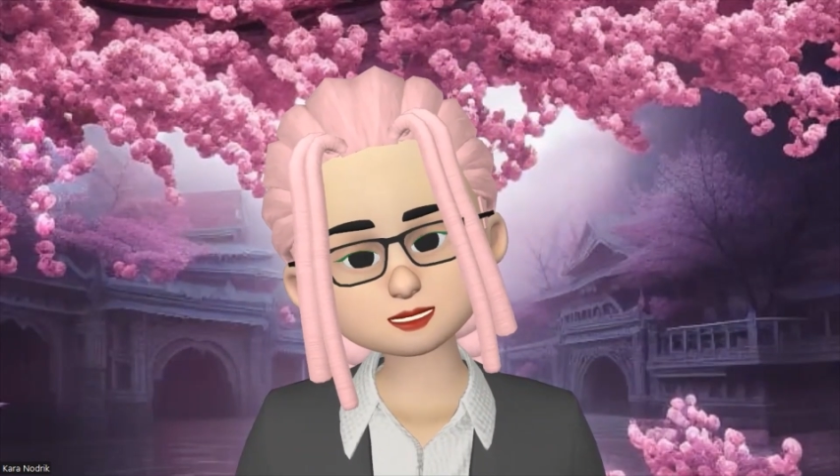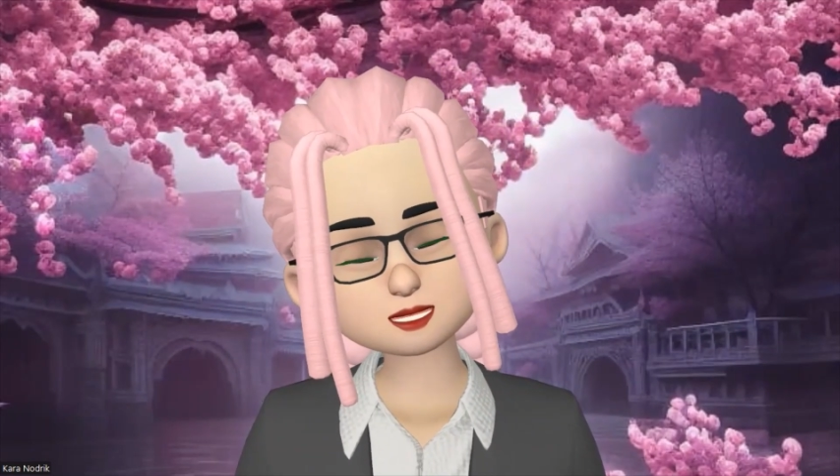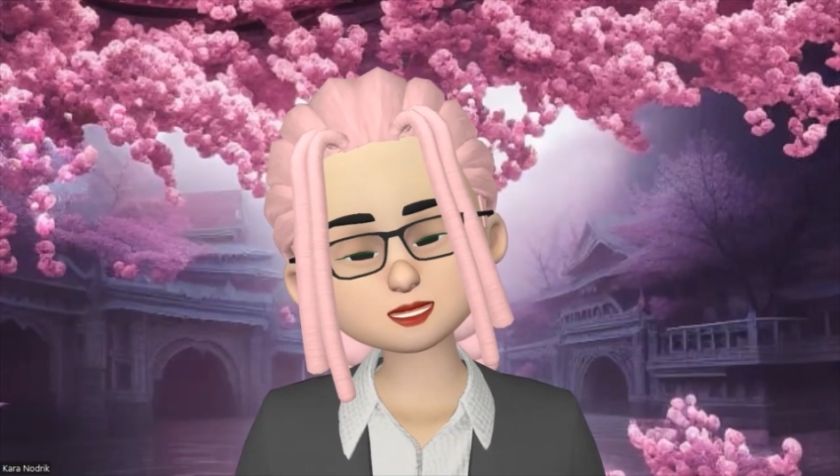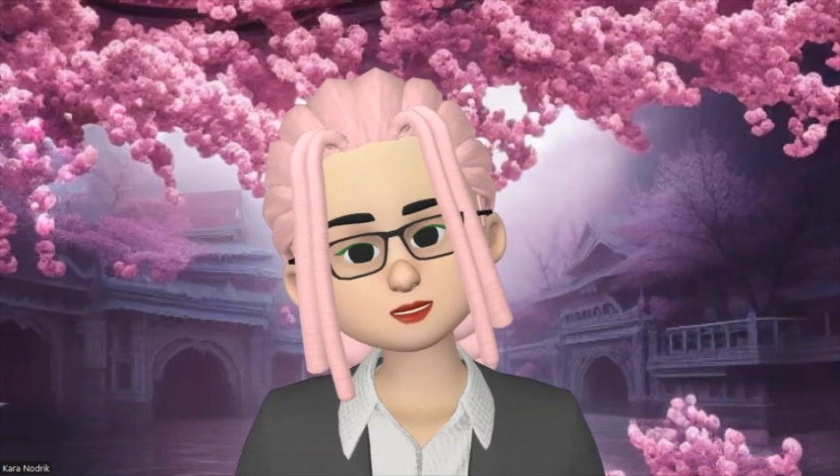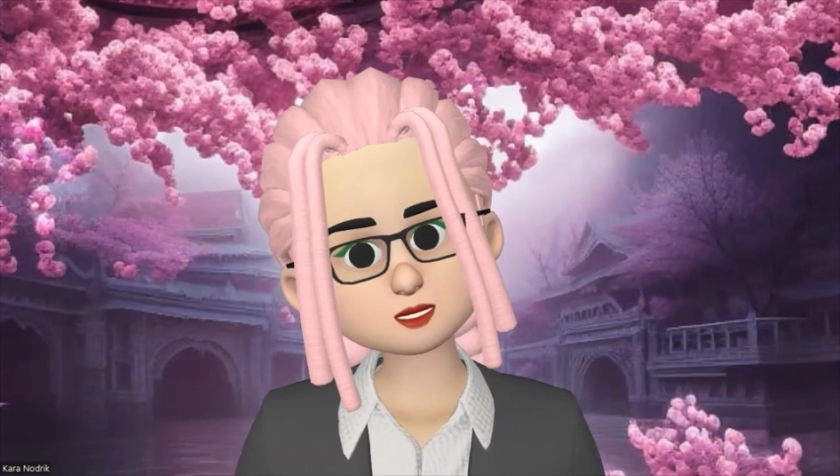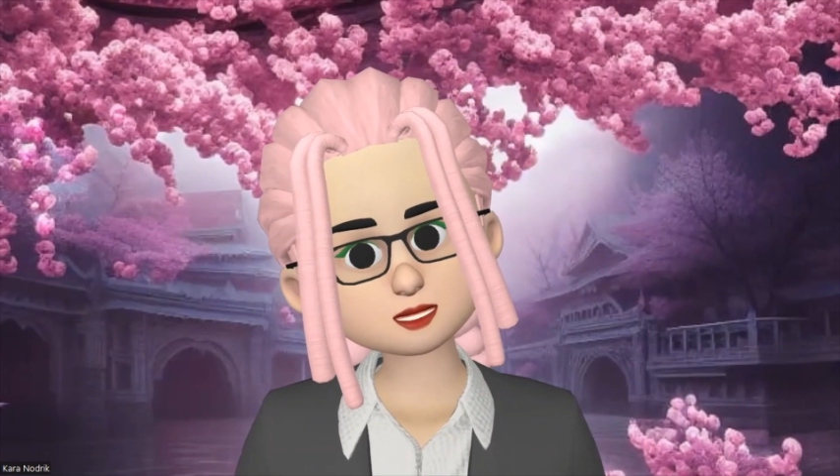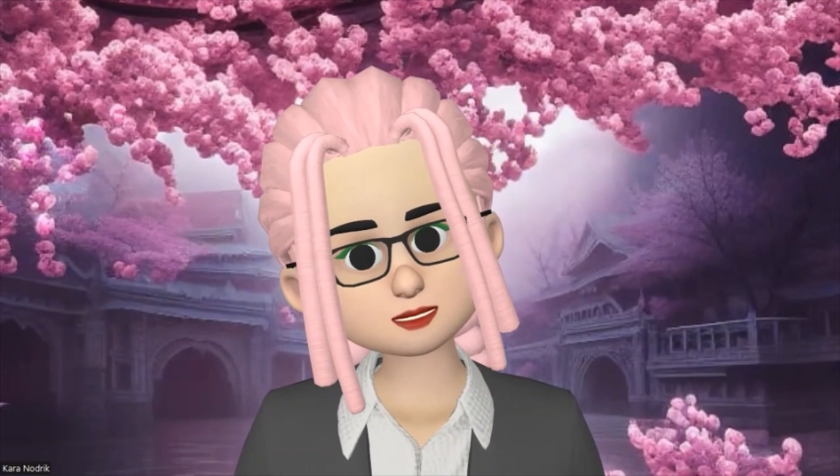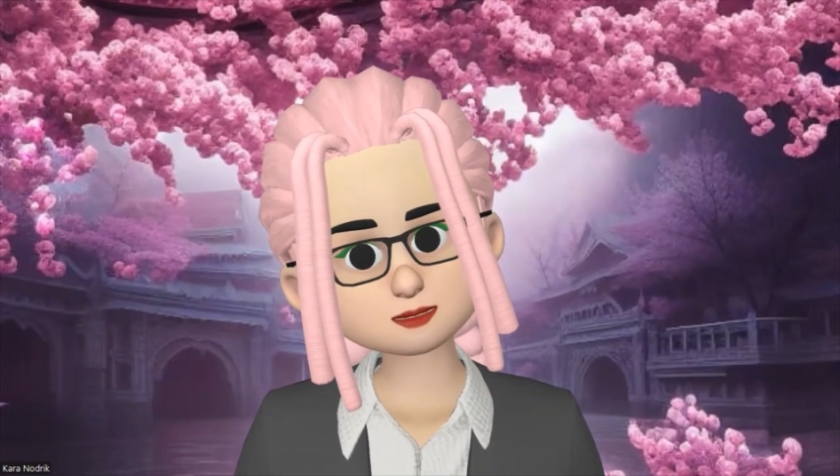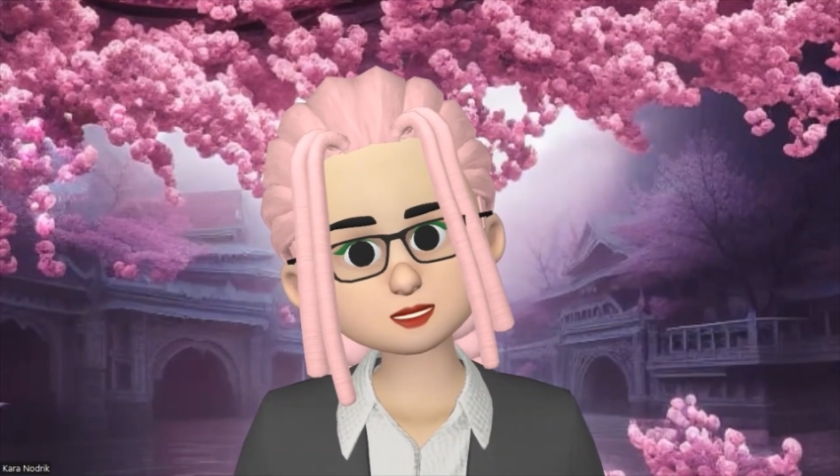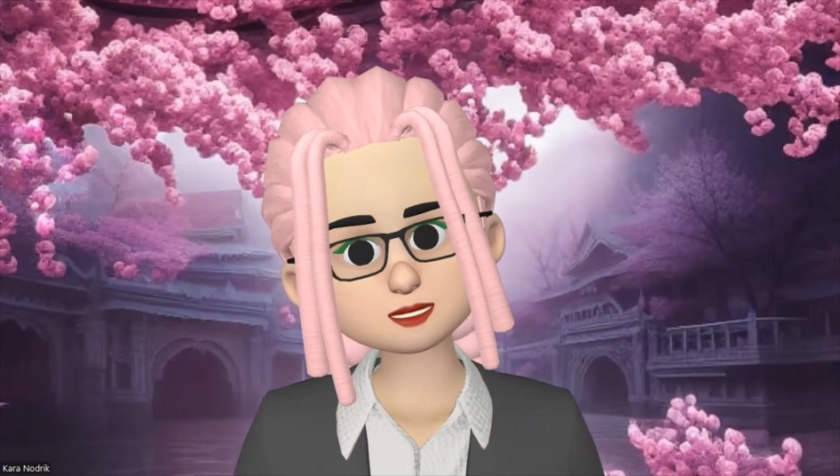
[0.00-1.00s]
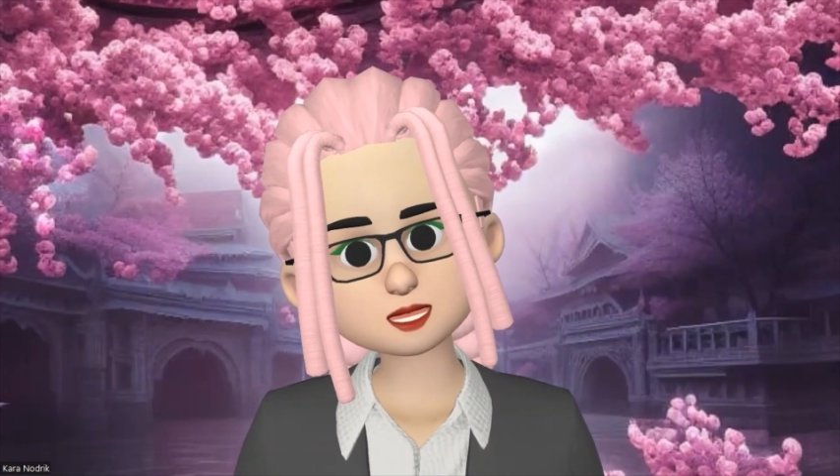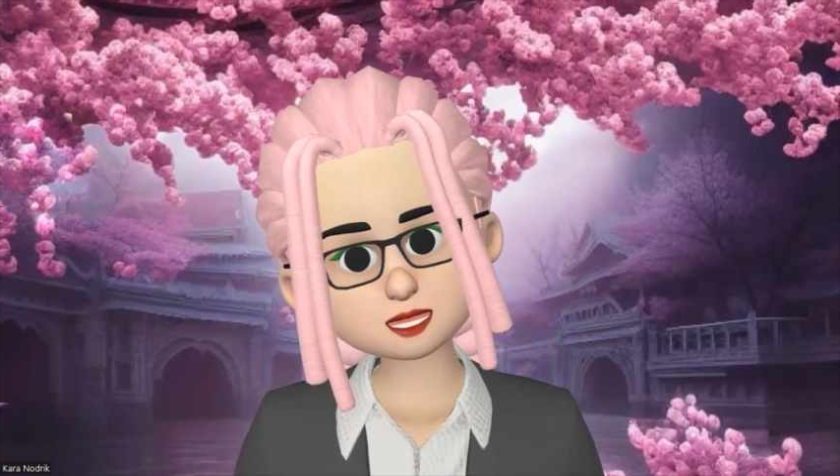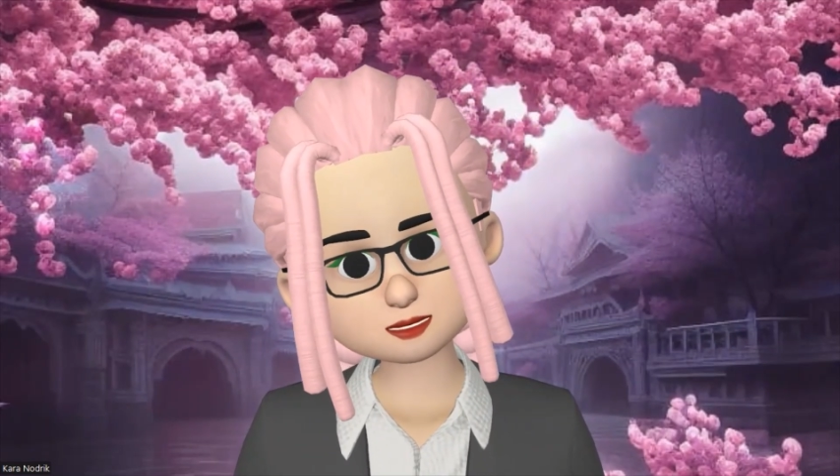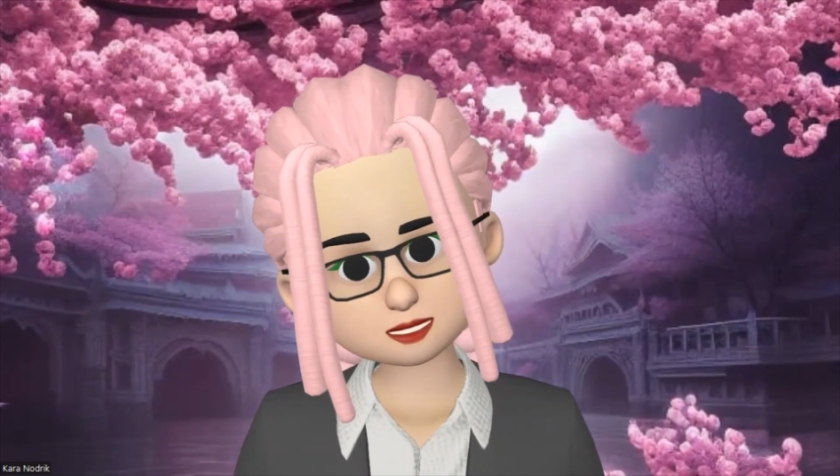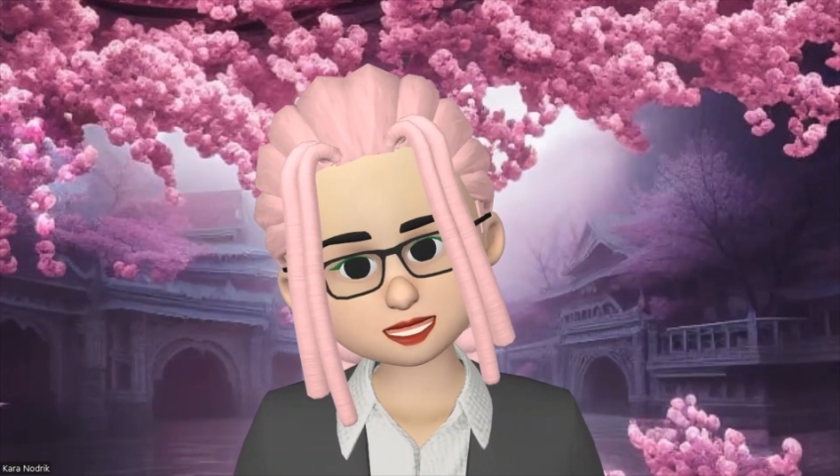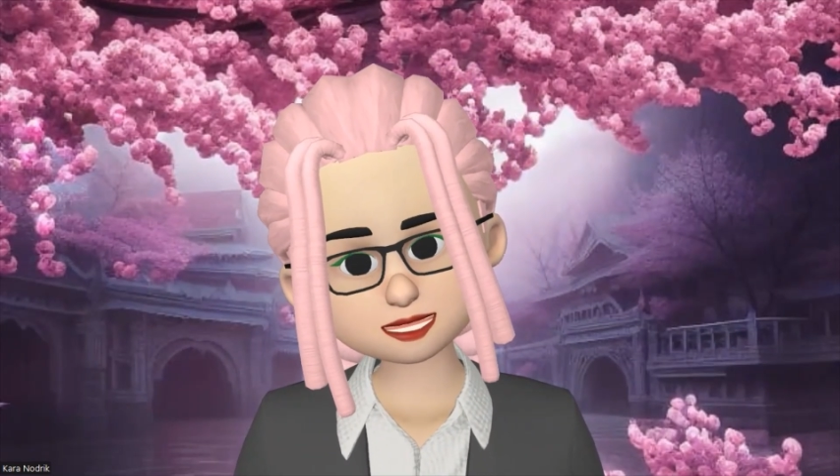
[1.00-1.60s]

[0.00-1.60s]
between the influence of media